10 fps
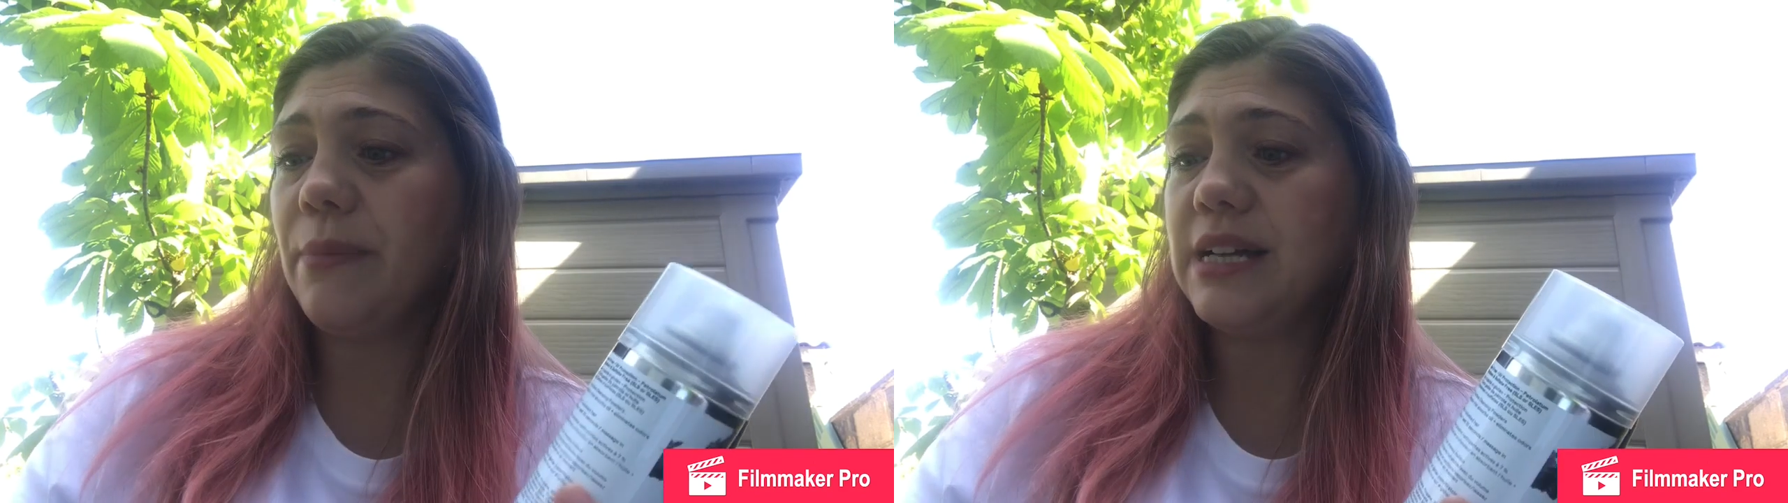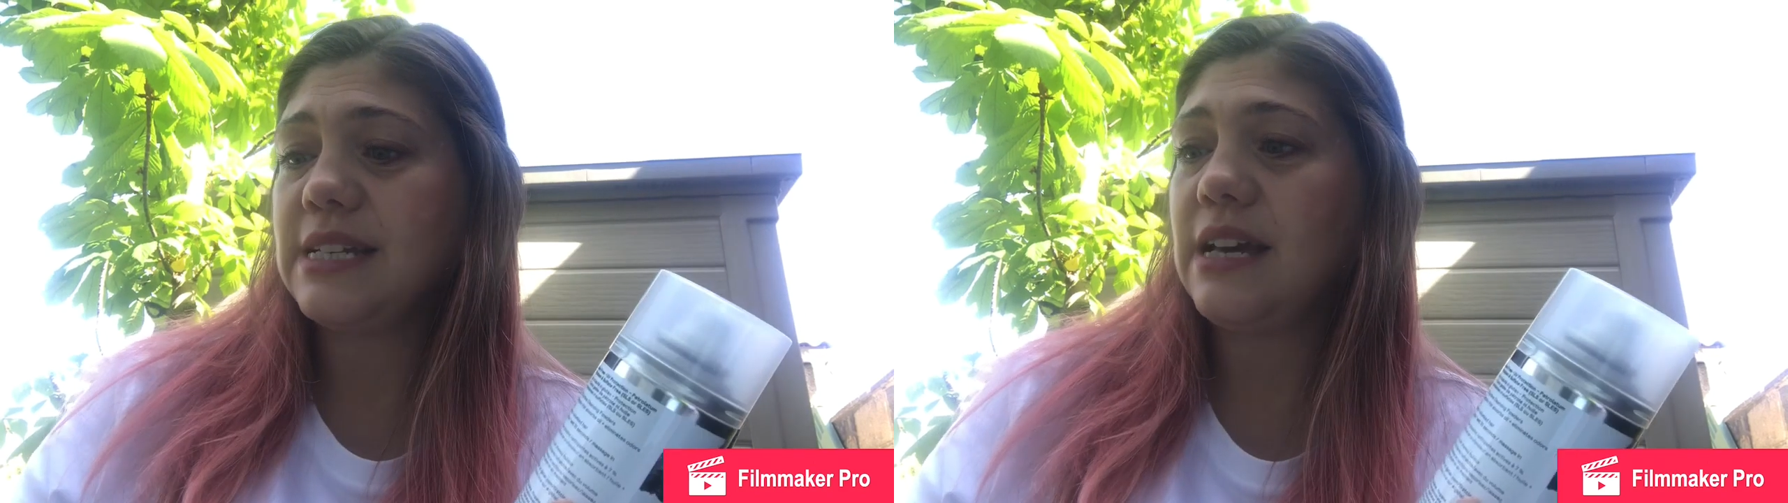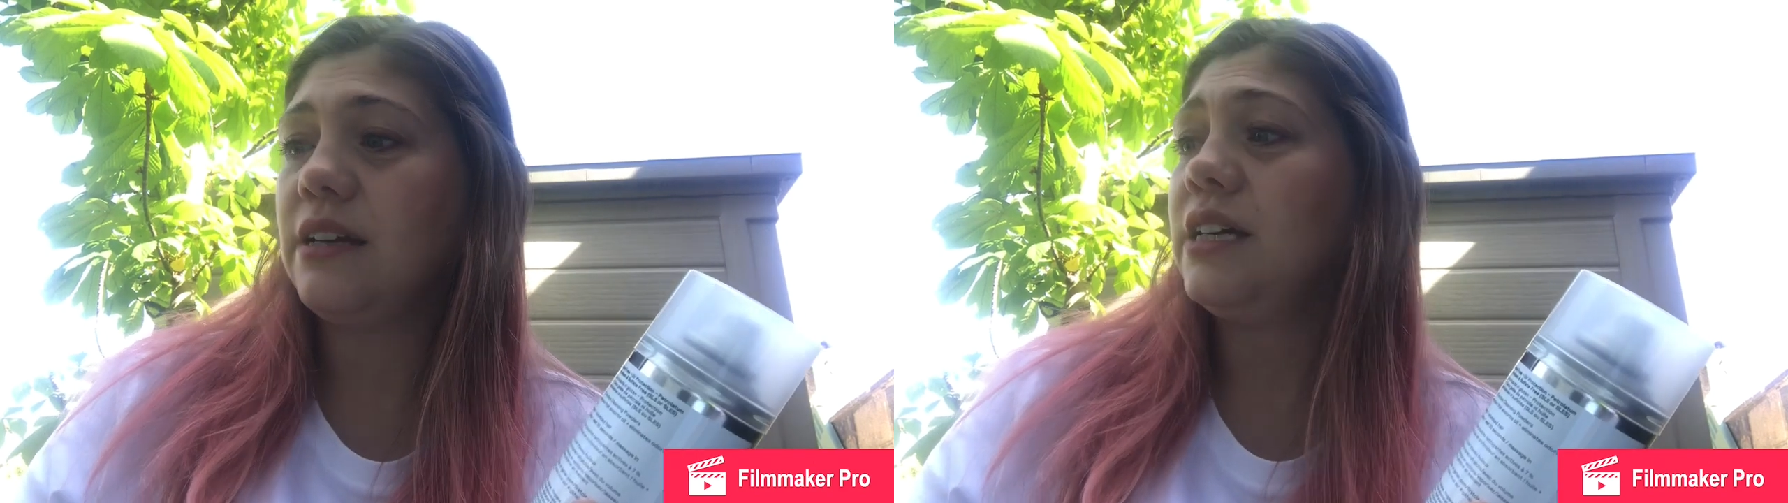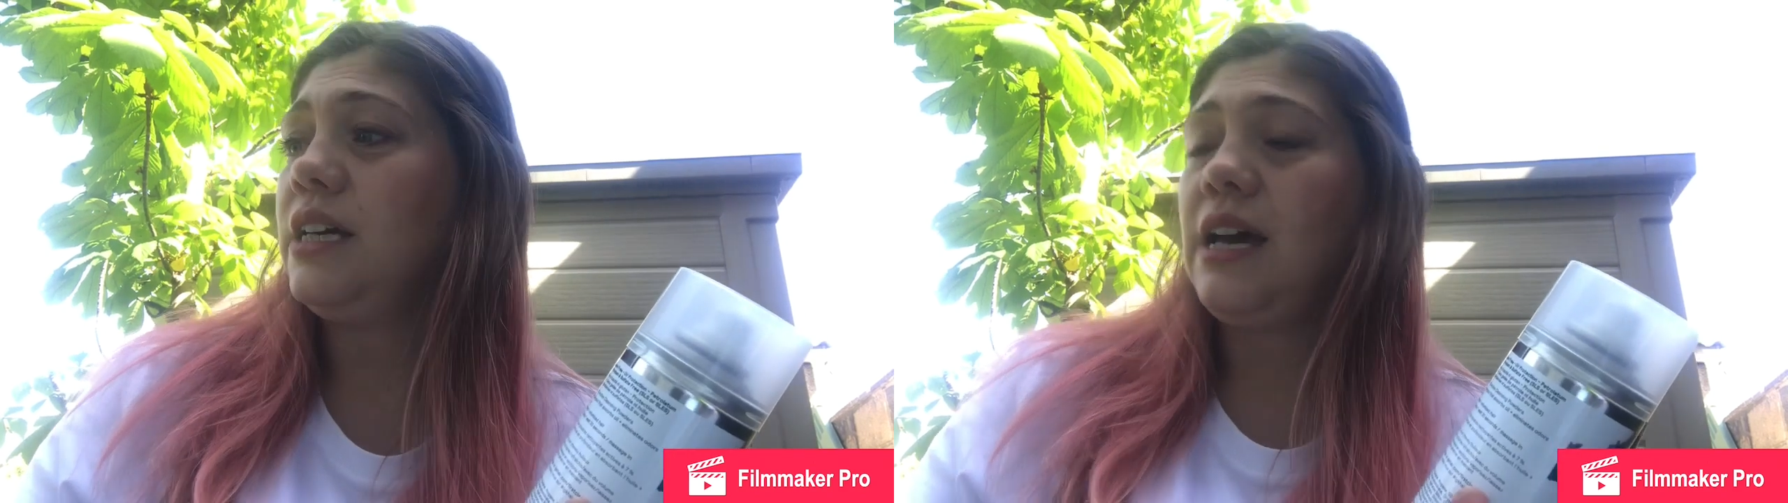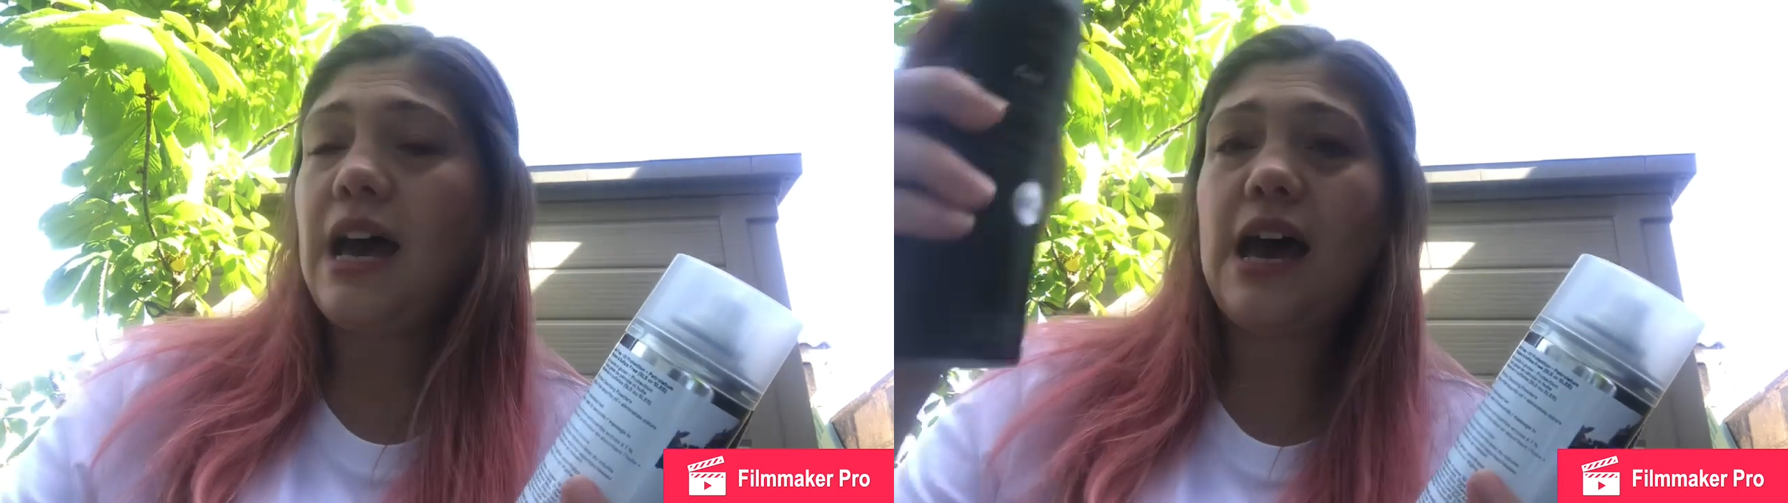but I didn't.
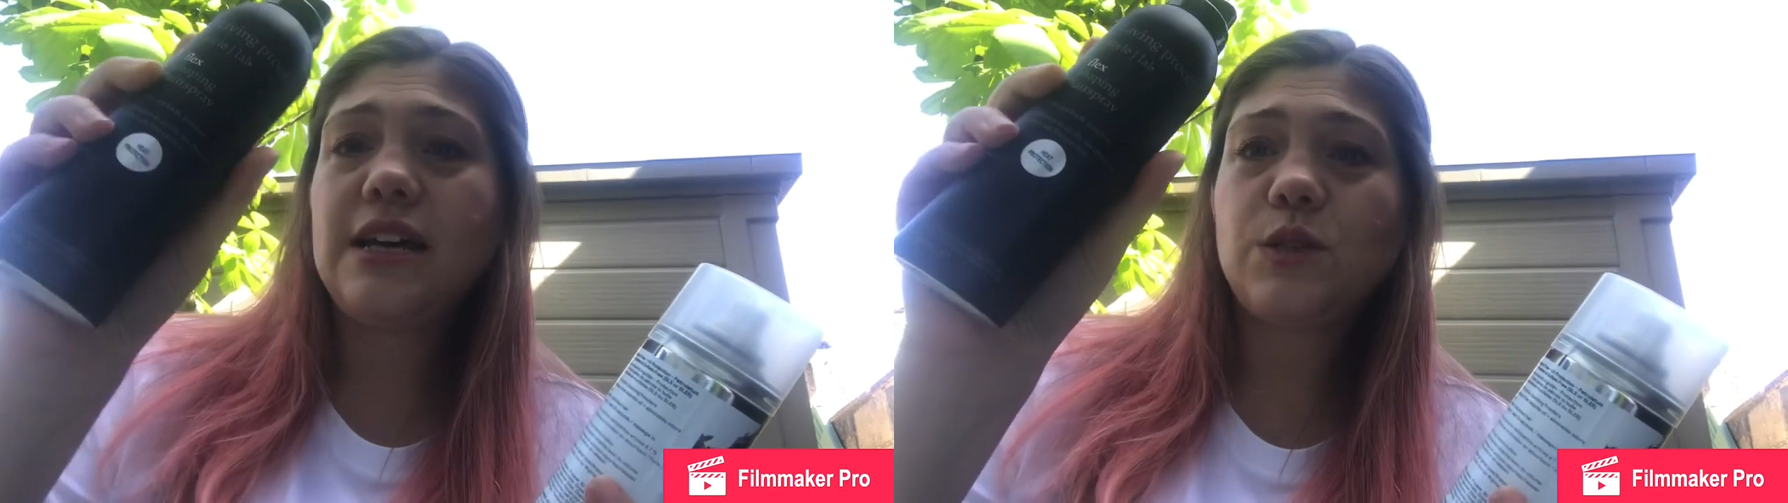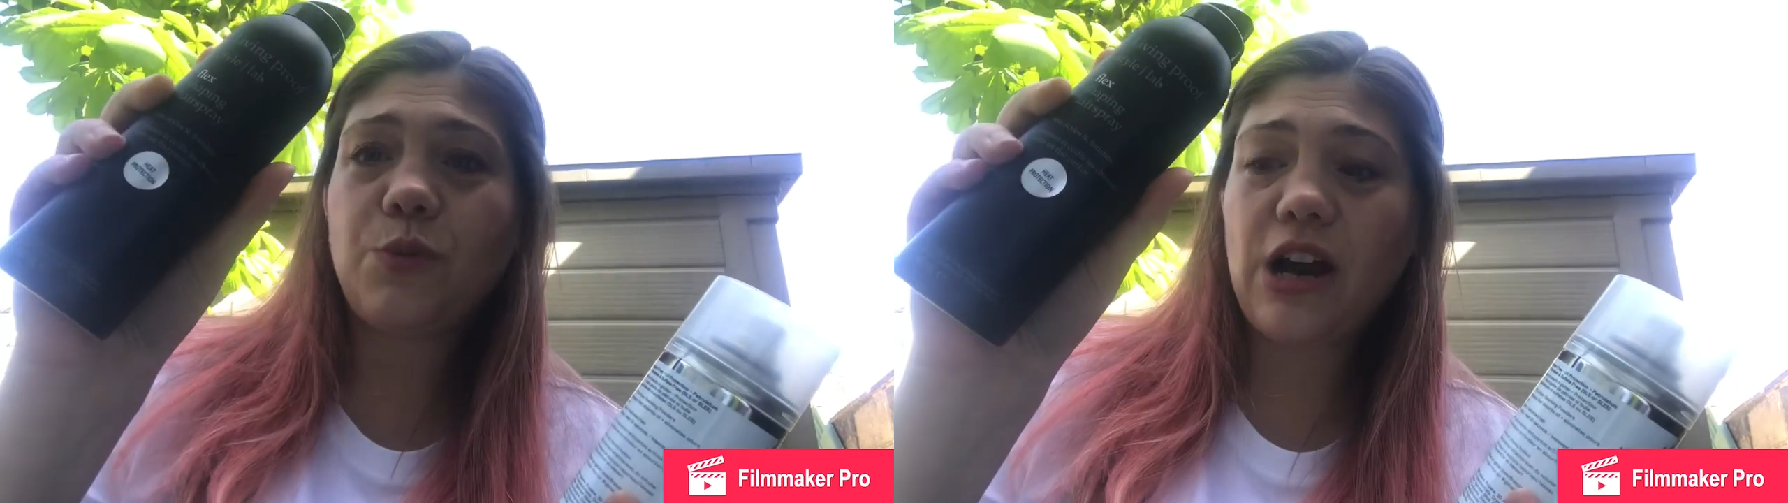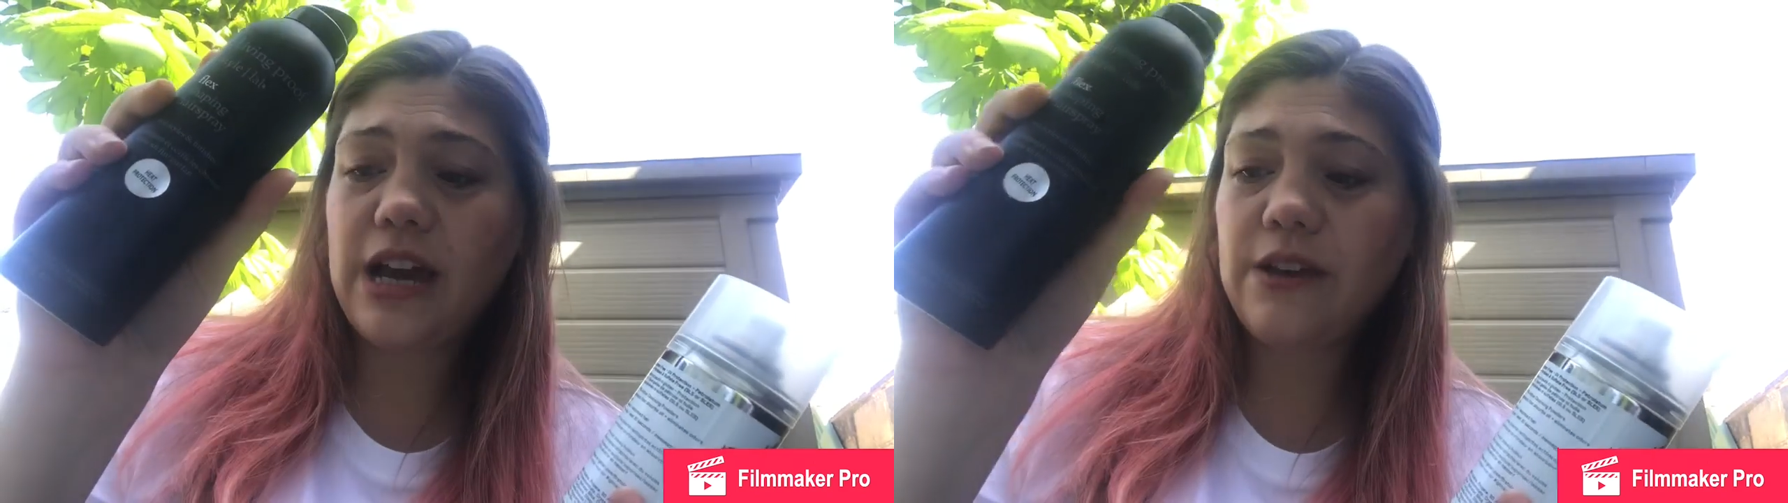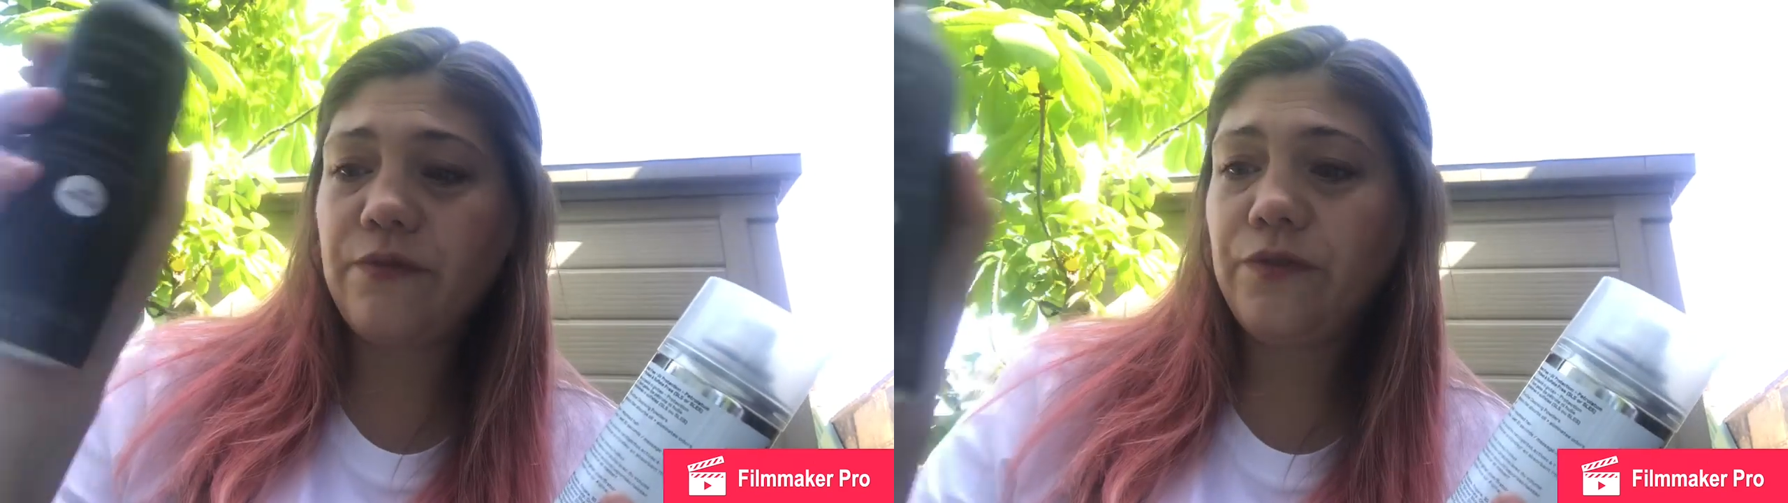Hairspray,